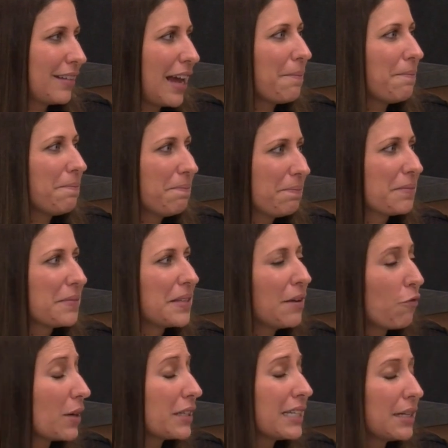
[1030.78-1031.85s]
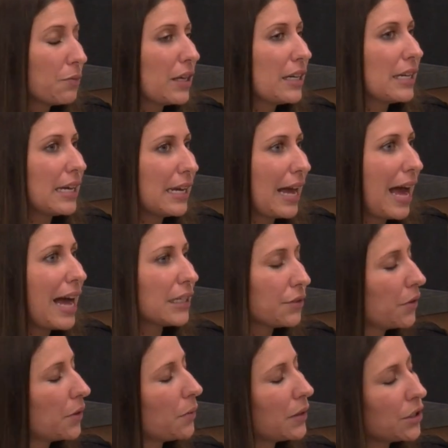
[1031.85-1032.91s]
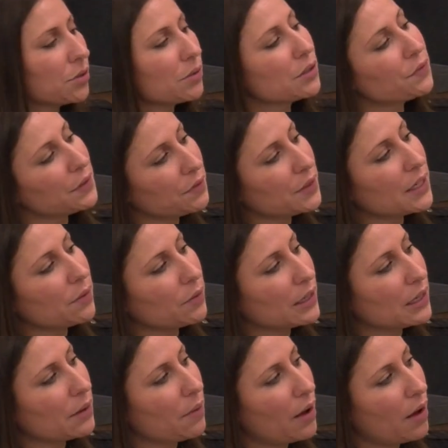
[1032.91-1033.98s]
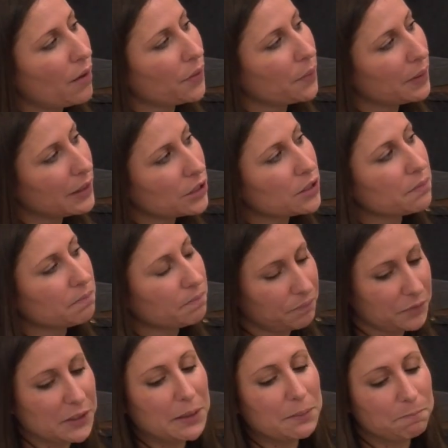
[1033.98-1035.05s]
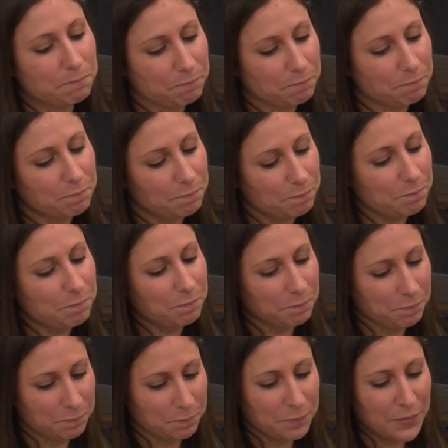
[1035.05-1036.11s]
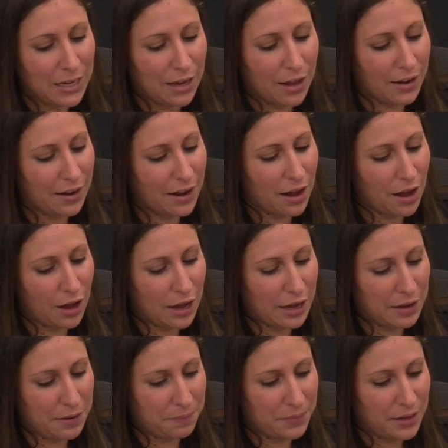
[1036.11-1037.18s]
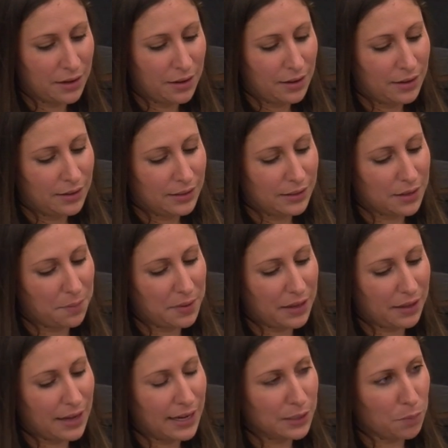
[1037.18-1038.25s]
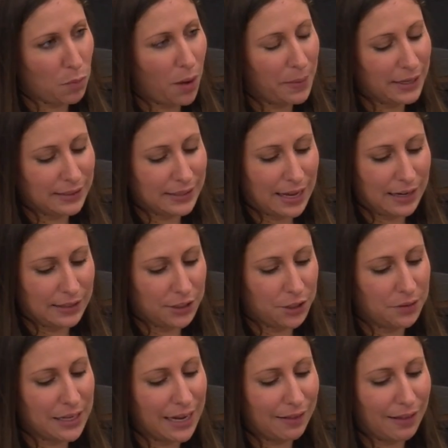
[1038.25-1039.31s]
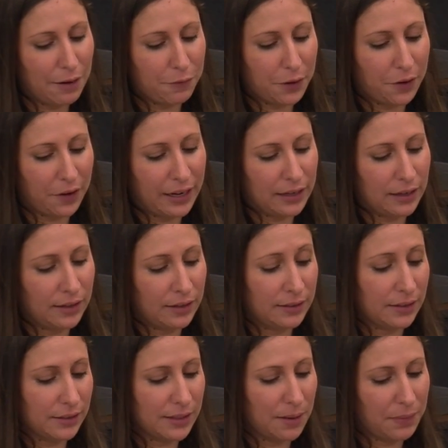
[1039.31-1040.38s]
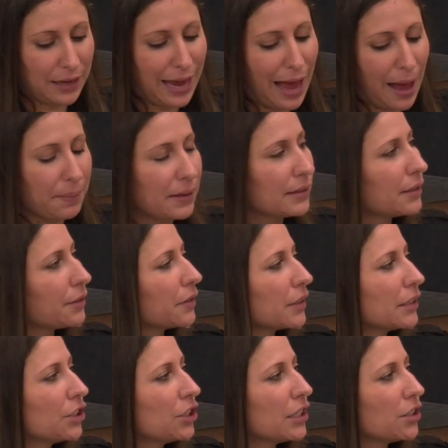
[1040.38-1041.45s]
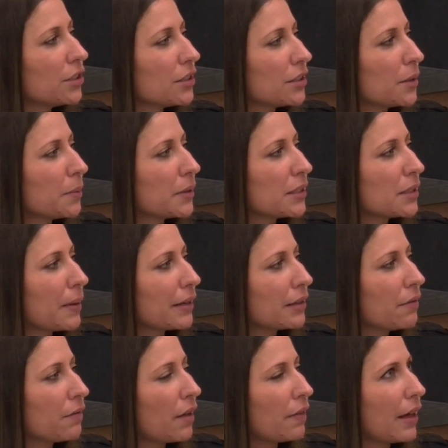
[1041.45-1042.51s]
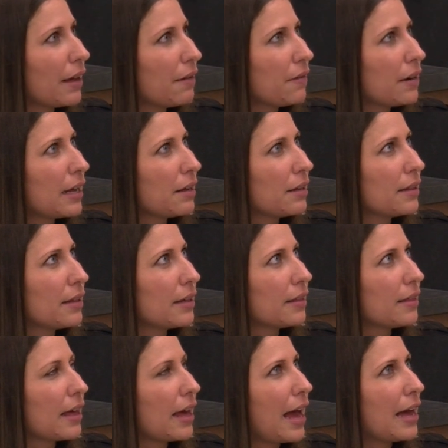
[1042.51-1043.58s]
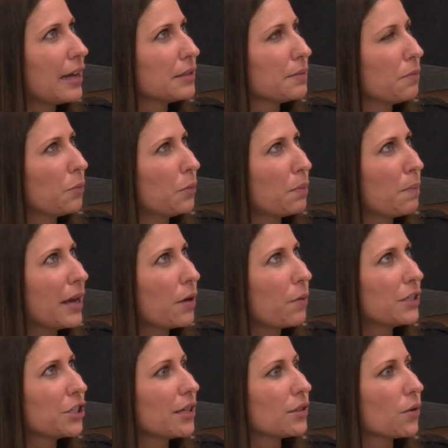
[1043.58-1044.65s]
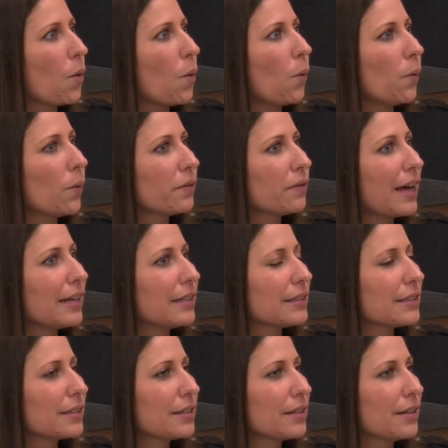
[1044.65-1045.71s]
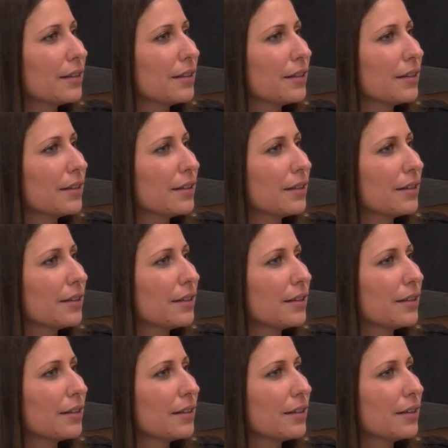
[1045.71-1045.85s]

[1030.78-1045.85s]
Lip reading: Yeah. 14 when he asked for the wish. He was 15 when he went on the wish. So. And something that his mom had said is you take life for granted until something happens. It really changes your perspective on life. And I think that with Make-A-Wish as a whole, that's